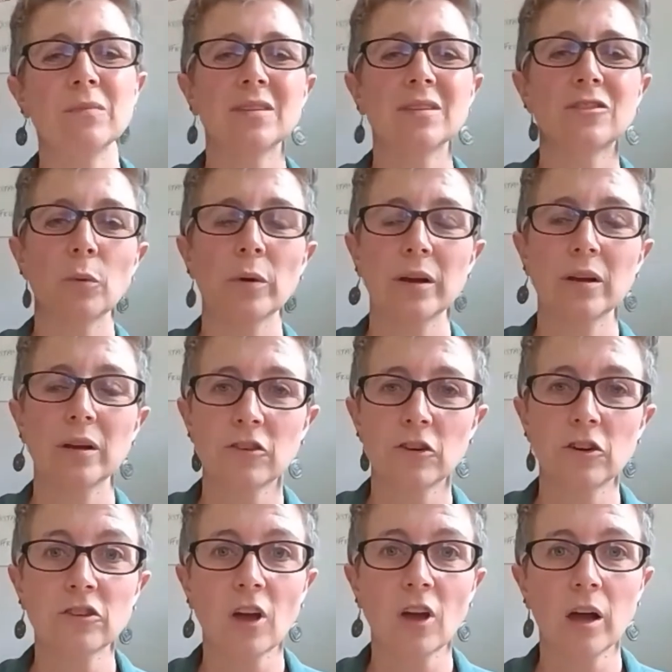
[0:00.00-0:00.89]
So we're going to
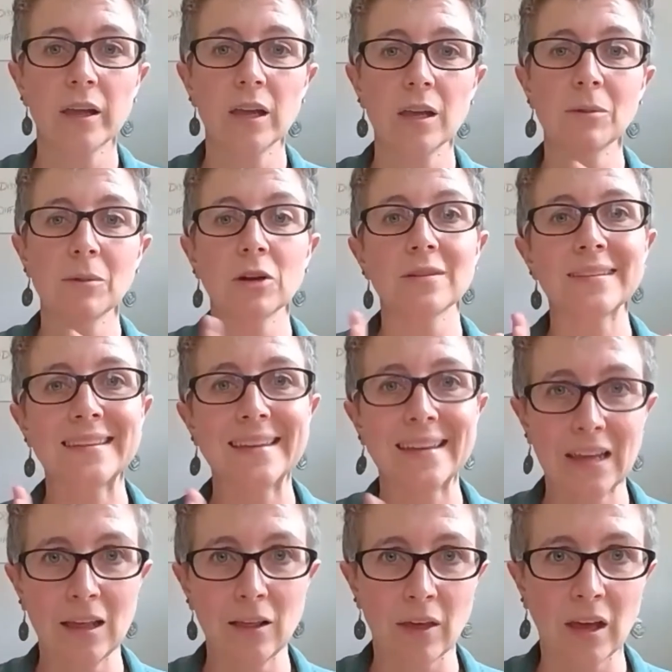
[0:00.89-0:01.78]
start talking about
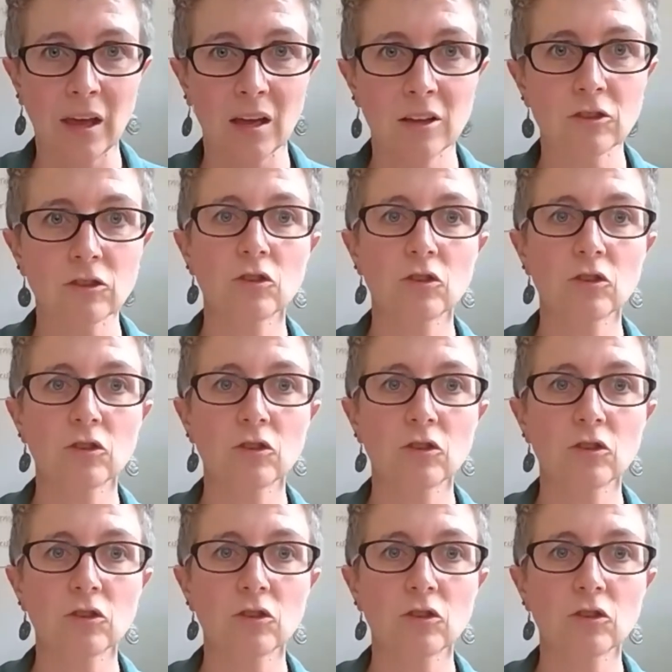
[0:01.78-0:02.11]
teething.